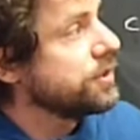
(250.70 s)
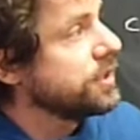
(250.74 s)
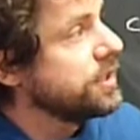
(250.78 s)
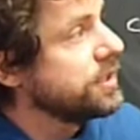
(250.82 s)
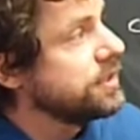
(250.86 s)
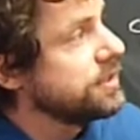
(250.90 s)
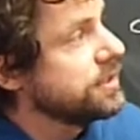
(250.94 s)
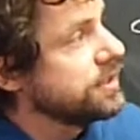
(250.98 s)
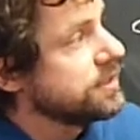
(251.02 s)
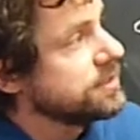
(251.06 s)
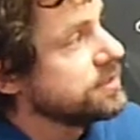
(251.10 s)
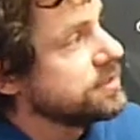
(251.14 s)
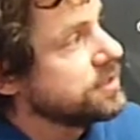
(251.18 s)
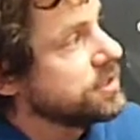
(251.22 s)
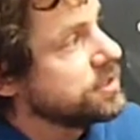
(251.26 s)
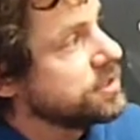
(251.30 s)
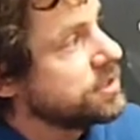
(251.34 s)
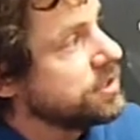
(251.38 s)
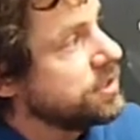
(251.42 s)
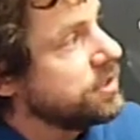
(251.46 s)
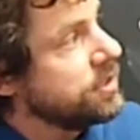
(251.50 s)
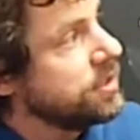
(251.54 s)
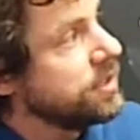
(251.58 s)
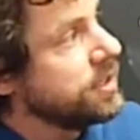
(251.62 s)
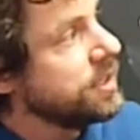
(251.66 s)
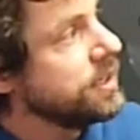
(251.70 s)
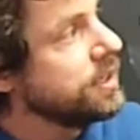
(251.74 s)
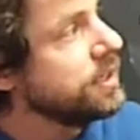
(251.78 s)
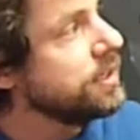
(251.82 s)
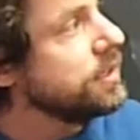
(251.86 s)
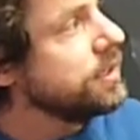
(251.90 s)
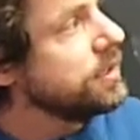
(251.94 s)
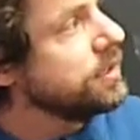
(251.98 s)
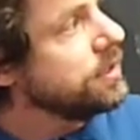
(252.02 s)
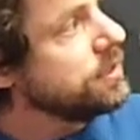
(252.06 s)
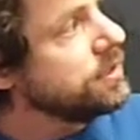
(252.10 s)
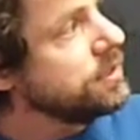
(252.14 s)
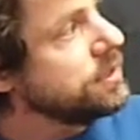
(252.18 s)
heat exchanger,
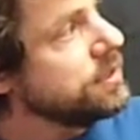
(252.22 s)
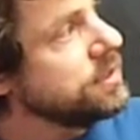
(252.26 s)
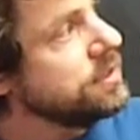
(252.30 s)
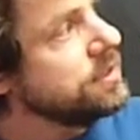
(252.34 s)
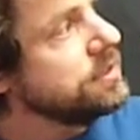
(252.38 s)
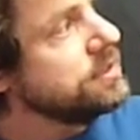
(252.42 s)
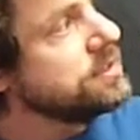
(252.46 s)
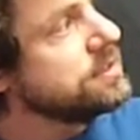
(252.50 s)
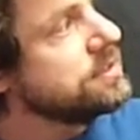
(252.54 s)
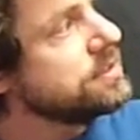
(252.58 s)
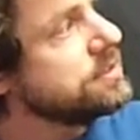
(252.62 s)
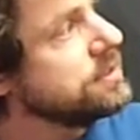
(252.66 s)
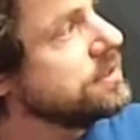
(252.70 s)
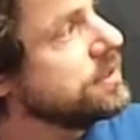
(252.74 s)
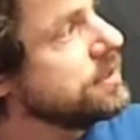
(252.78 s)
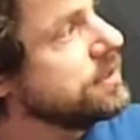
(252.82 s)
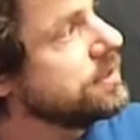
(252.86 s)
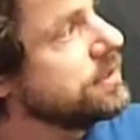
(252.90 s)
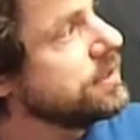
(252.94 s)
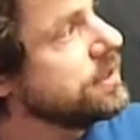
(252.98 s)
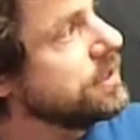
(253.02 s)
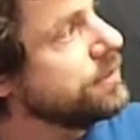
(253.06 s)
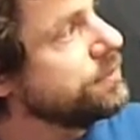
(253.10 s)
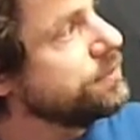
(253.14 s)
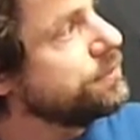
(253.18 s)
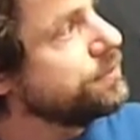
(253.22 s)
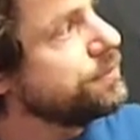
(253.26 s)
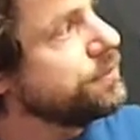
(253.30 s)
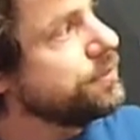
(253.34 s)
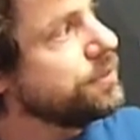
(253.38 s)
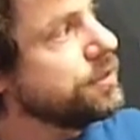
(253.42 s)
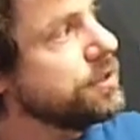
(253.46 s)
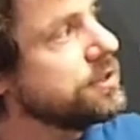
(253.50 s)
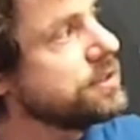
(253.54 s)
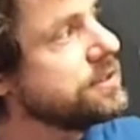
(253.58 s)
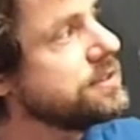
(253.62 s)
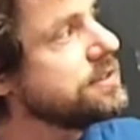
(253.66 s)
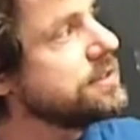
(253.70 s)
it's if
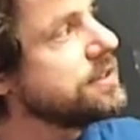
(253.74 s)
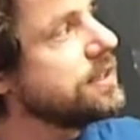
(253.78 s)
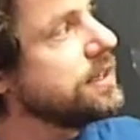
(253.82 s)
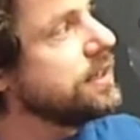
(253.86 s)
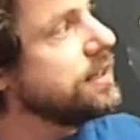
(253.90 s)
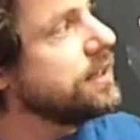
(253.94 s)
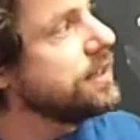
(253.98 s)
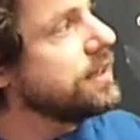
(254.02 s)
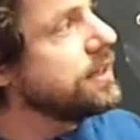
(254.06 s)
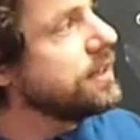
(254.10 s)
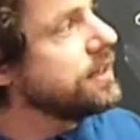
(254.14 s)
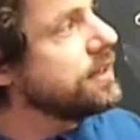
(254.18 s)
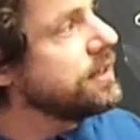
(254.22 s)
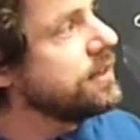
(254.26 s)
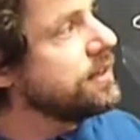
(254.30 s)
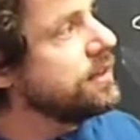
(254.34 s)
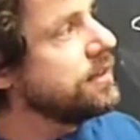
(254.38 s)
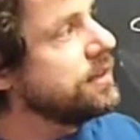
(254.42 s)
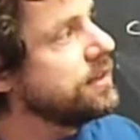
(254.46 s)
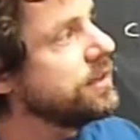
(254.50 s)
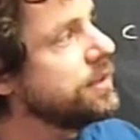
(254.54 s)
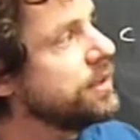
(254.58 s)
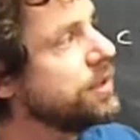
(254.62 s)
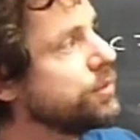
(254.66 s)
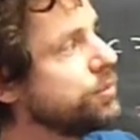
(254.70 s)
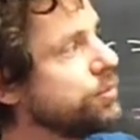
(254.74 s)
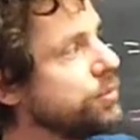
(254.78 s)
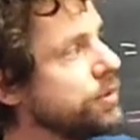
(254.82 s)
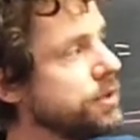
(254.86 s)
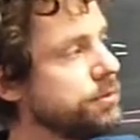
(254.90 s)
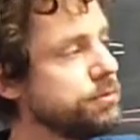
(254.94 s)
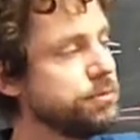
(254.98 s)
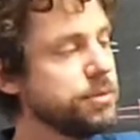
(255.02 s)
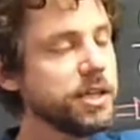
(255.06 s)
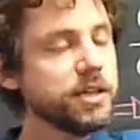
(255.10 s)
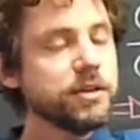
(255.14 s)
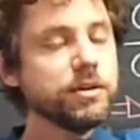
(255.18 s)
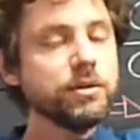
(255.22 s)
the stale air will
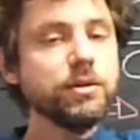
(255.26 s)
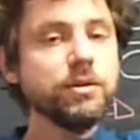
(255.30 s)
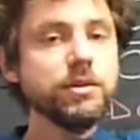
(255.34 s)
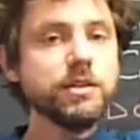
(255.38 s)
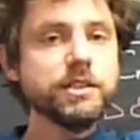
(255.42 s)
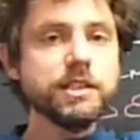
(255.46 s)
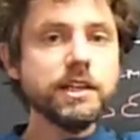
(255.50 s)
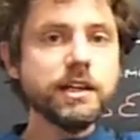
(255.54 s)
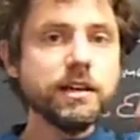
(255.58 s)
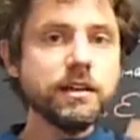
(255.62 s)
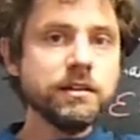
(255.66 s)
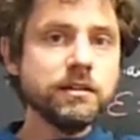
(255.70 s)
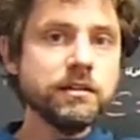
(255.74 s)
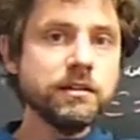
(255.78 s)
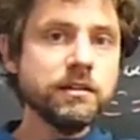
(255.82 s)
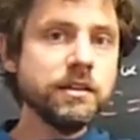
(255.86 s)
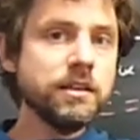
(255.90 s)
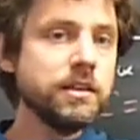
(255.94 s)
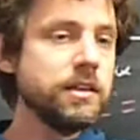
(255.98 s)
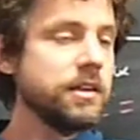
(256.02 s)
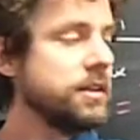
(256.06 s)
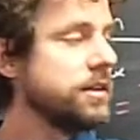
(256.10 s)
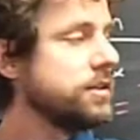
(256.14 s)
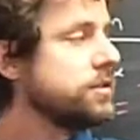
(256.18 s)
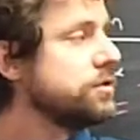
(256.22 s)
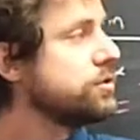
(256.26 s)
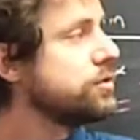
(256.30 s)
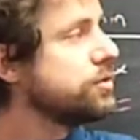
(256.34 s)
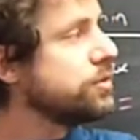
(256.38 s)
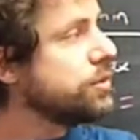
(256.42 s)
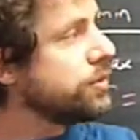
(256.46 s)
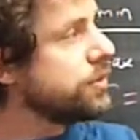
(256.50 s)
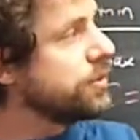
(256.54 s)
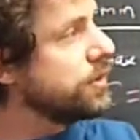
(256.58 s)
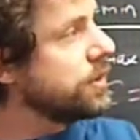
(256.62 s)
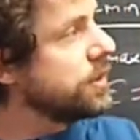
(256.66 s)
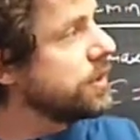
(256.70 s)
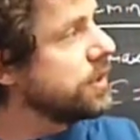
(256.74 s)
be cooled down to
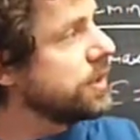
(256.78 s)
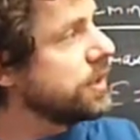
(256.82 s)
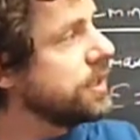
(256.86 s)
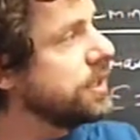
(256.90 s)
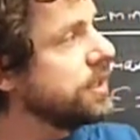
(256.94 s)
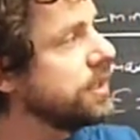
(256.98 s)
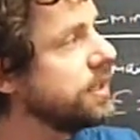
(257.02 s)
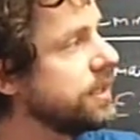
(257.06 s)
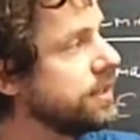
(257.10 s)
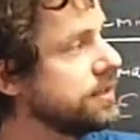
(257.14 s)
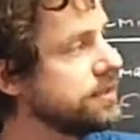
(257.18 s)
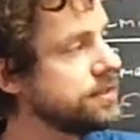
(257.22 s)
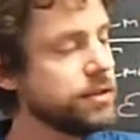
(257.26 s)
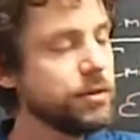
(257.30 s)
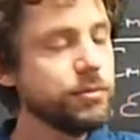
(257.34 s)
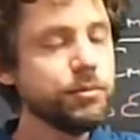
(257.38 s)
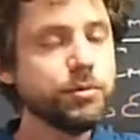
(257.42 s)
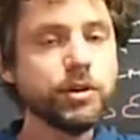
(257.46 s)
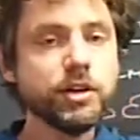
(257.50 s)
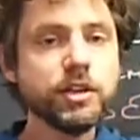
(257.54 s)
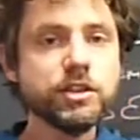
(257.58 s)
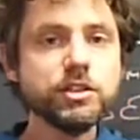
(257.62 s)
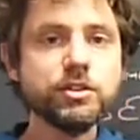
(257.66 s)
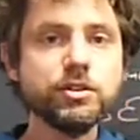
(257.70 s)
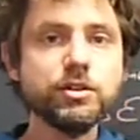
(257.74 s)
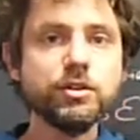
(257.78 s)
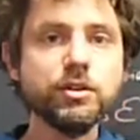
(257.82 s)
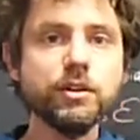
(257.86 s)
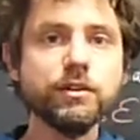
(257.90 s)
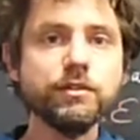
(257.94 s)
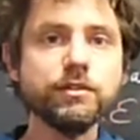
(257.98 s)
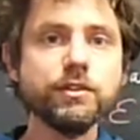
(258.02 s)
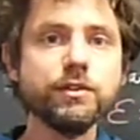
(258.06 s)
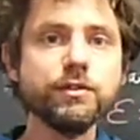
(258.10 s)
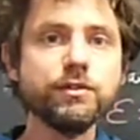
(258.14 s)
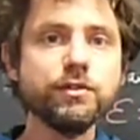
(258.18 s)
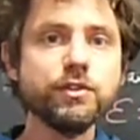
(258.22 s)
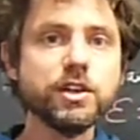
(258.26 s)
the inlet temperature of the
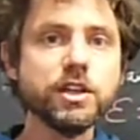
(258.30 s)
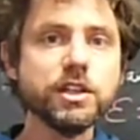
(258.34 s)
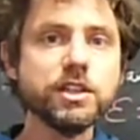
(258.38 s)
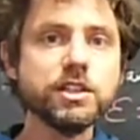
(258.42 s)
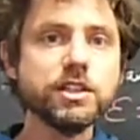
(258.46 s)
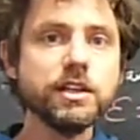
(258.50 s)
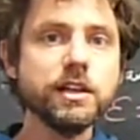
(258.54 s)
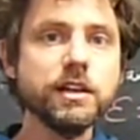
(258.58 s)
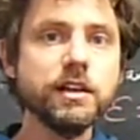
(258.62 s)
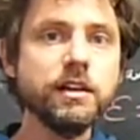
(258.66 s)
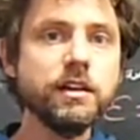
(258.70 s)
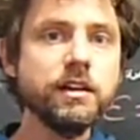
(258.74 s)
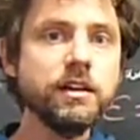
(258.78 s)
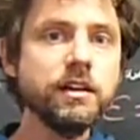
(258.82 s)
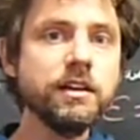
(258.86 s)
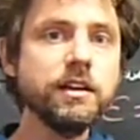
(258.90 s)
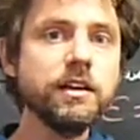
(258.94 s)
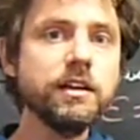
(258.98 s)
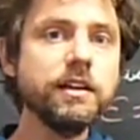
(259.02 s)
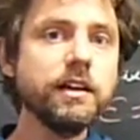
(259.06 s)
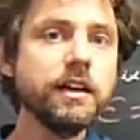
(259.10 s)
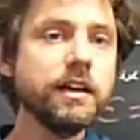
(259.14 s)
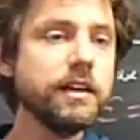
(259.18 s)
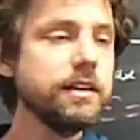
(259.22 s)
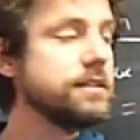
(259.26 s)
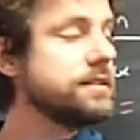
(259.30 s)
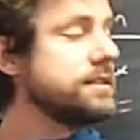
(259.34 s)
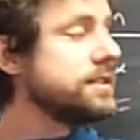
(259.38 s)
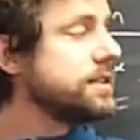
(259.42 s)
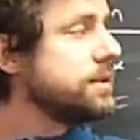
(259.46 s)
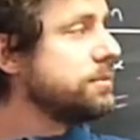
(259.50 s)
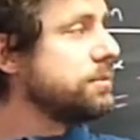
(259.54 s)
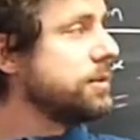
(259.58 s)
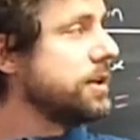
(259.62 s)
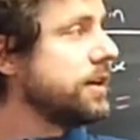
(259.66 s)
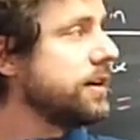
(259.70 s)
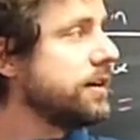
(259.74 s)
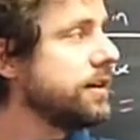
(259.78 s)
fresh air, and
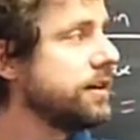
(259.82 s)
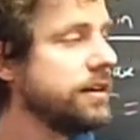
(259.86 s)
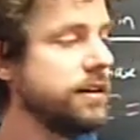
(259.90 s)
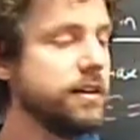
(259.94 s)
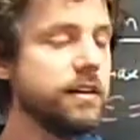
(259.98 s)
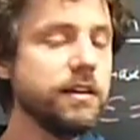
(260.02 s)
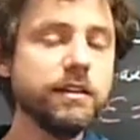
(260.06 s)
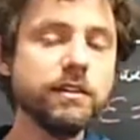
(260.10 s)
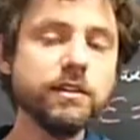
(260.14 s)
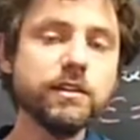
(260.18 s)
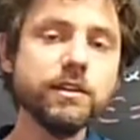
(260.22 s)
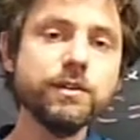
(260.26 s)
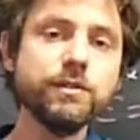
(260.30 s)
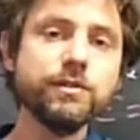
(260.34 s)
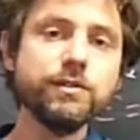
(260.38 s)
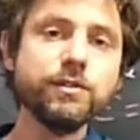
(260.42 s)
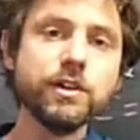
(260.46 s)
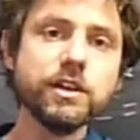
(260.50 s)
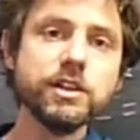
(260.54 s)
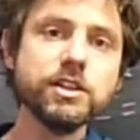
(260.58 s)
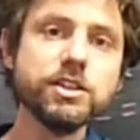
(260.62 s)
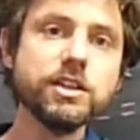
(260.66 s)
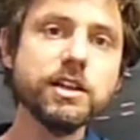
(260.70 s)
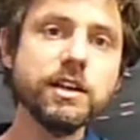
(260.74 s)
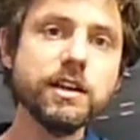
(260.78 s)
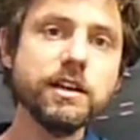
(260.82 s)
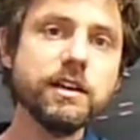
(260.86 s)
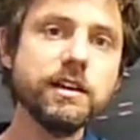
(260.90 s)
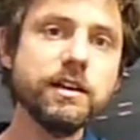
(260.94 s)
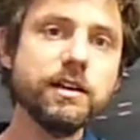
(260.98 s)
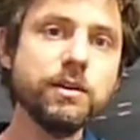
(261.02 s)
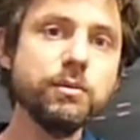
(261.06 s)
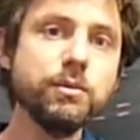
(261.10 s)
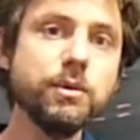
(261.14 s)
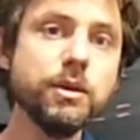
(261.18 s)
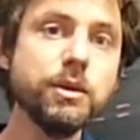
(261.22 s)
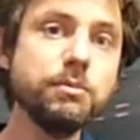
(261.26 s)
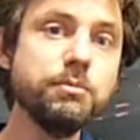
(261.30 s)
similarly the fresh air
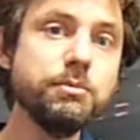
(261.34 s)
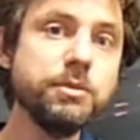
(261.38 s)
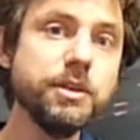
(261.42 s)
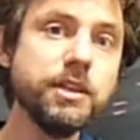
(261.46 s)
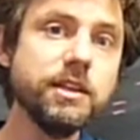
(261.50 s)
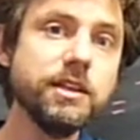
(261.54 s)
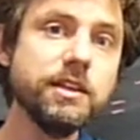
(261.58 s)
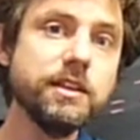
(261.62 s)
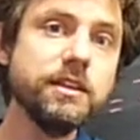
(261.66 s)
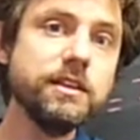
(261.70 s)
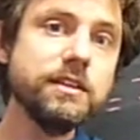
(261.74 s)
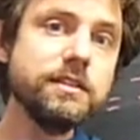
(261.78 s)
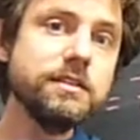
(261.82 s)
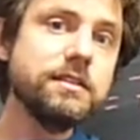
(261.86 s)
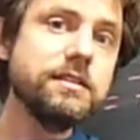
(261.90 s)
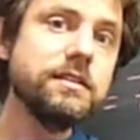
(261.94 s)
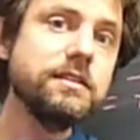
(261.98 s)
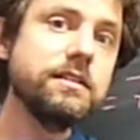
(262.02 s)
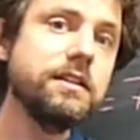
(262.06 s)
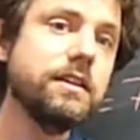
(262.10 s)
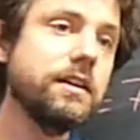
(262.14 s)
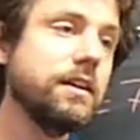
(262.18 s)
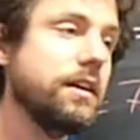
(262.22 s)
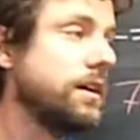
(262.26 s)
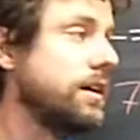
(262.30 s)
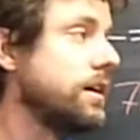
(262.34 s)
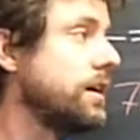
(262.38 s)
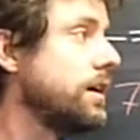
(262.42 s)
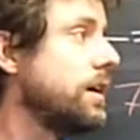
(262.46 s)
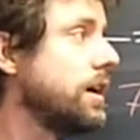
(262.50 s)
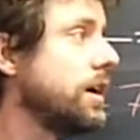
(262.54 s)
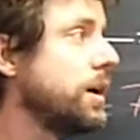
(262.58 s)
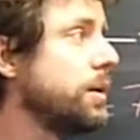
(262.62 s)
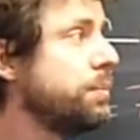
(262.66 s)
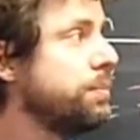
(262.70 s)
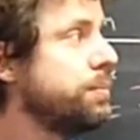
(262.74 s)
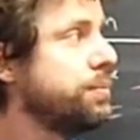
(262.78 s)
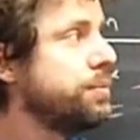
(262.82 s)
will be heated
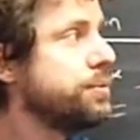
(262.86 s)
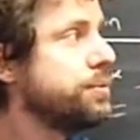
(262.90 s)
up